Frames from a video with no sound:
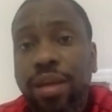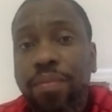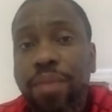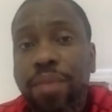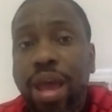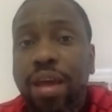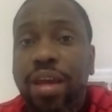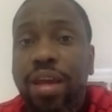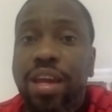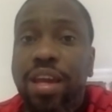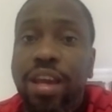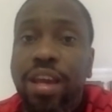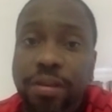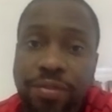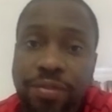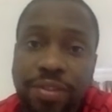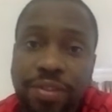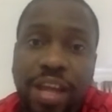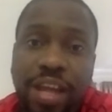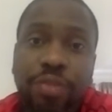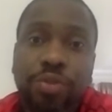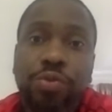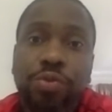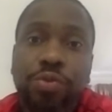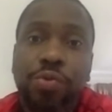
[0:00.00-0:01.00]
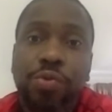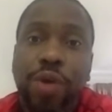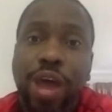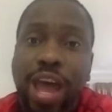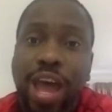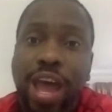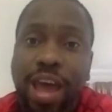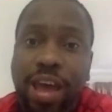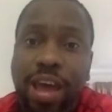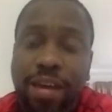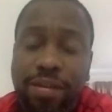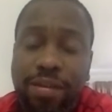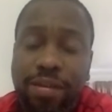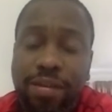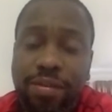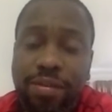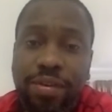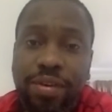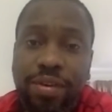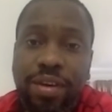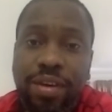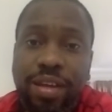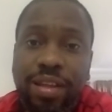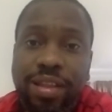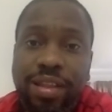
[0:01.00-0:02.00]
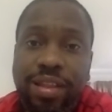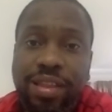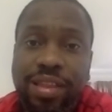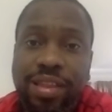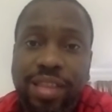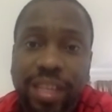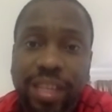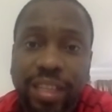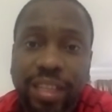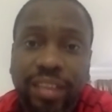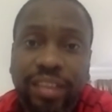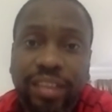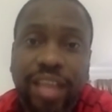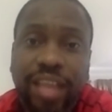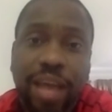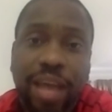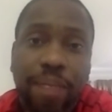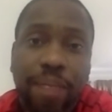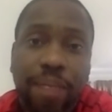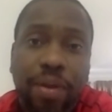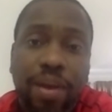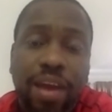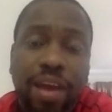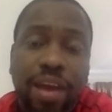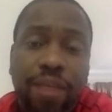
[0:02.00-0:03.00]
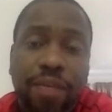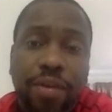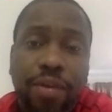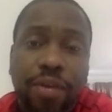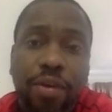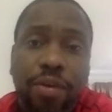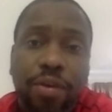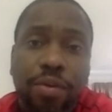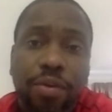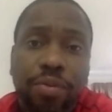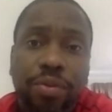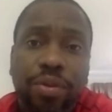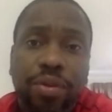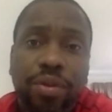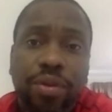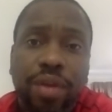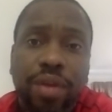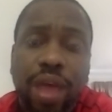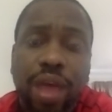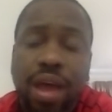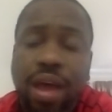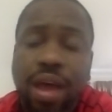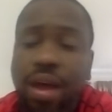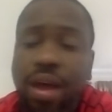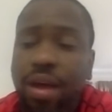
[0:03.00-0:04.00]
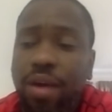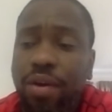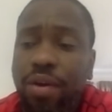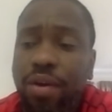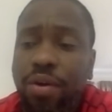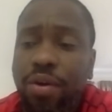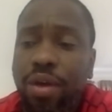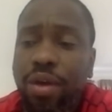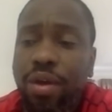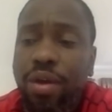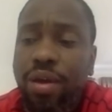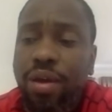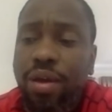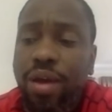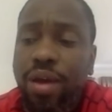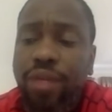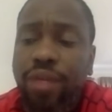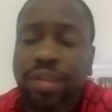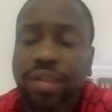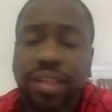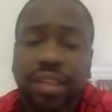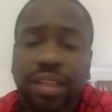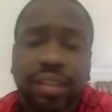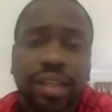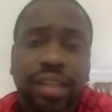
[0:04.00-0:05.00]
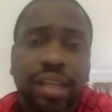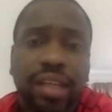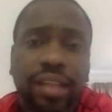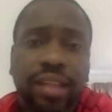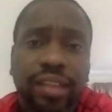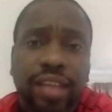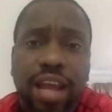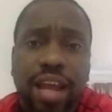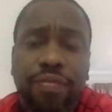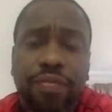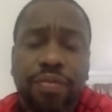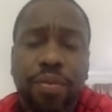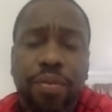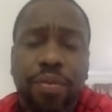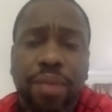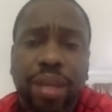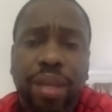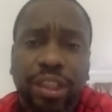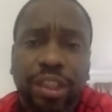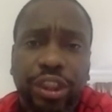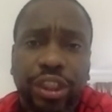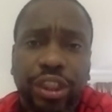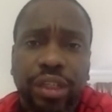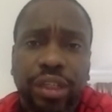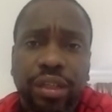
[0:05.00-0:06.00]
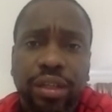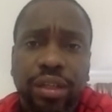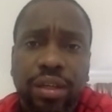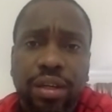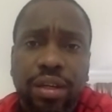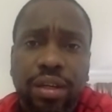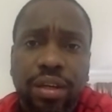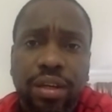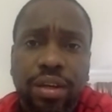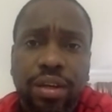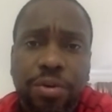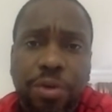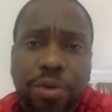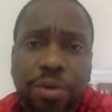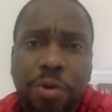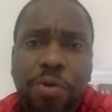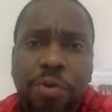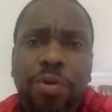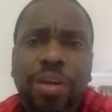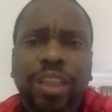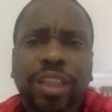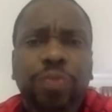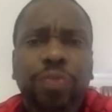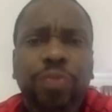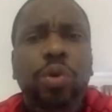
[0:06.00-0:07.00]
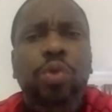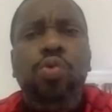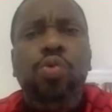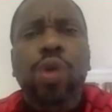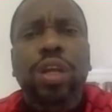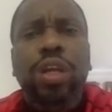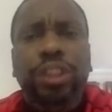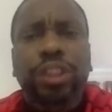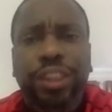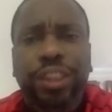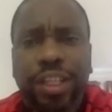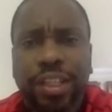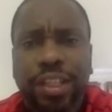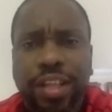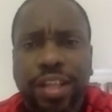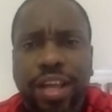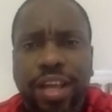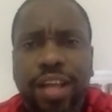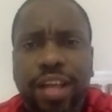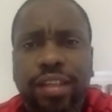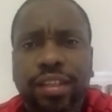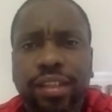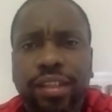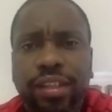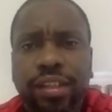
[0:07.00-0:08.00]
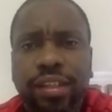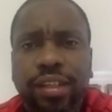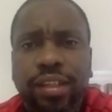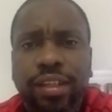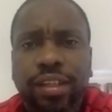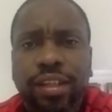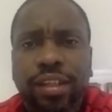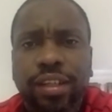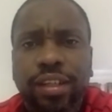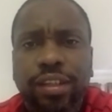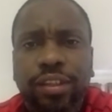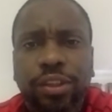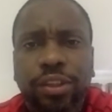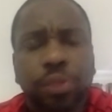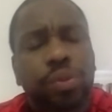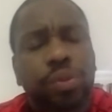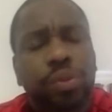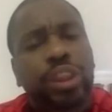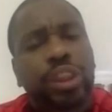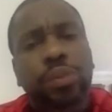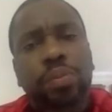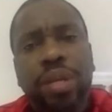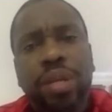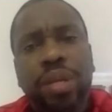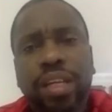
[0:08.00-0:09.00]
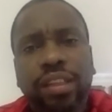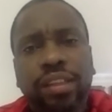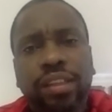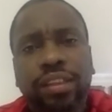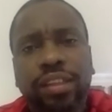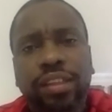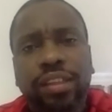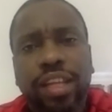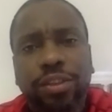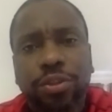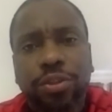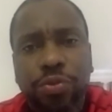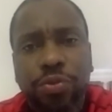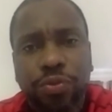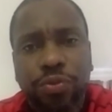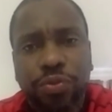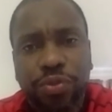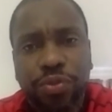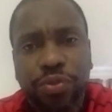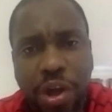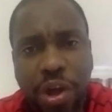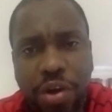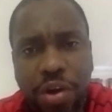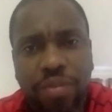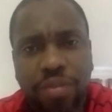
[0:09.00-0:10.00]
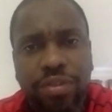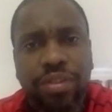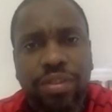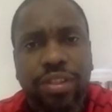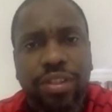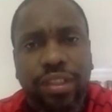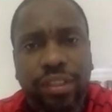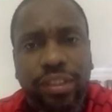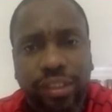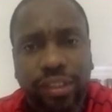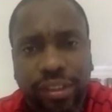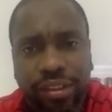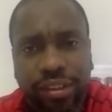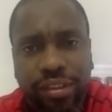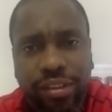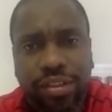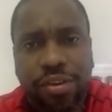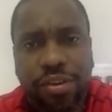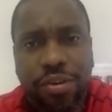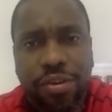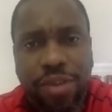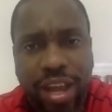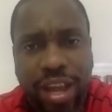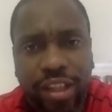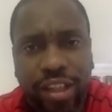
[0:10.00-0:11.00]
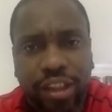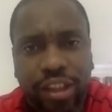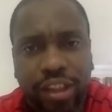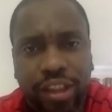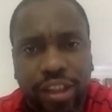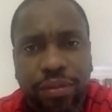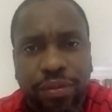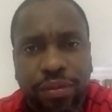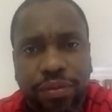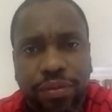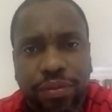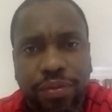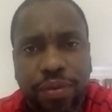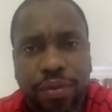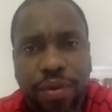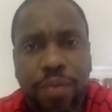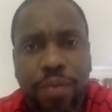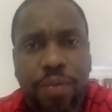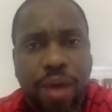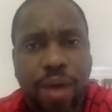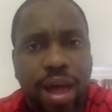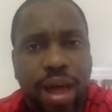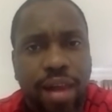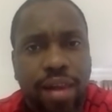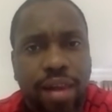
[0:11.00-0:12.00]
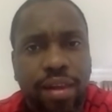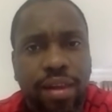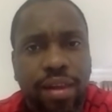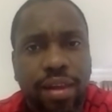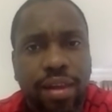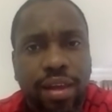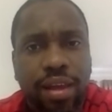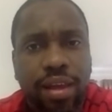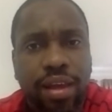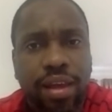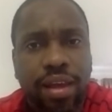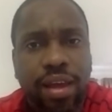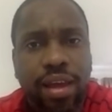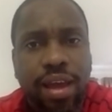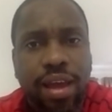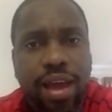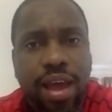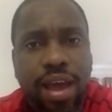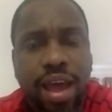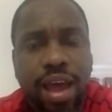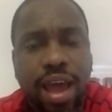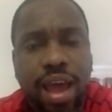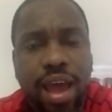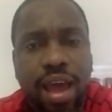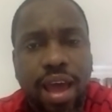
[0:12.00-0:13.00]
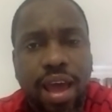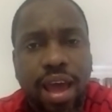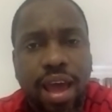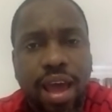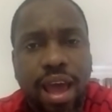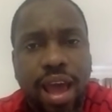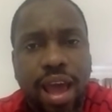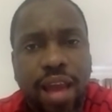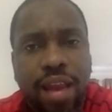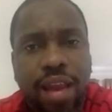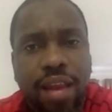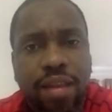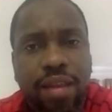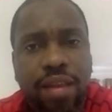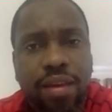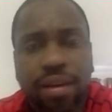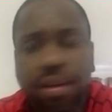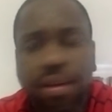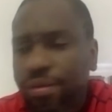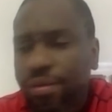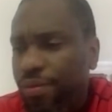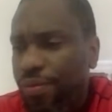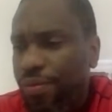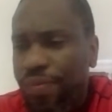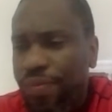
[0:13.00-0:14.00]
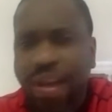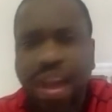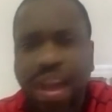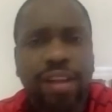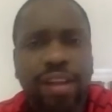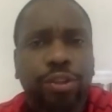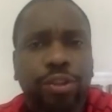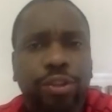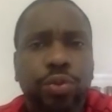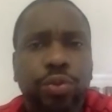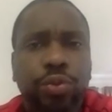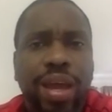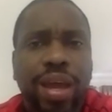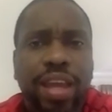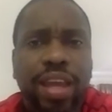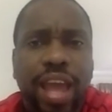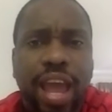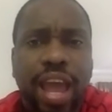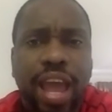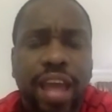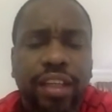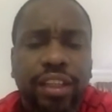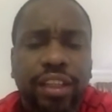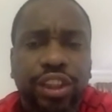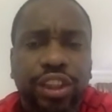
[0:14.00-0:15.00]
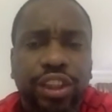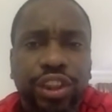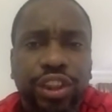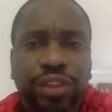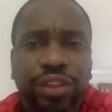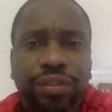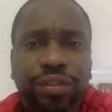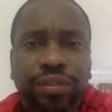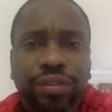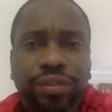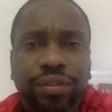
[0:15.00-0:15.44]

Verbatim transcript: And if they do have this type of level of, uh, of details and information, Congolese will question that. So which means that you've known this connection for a while and failed to engage.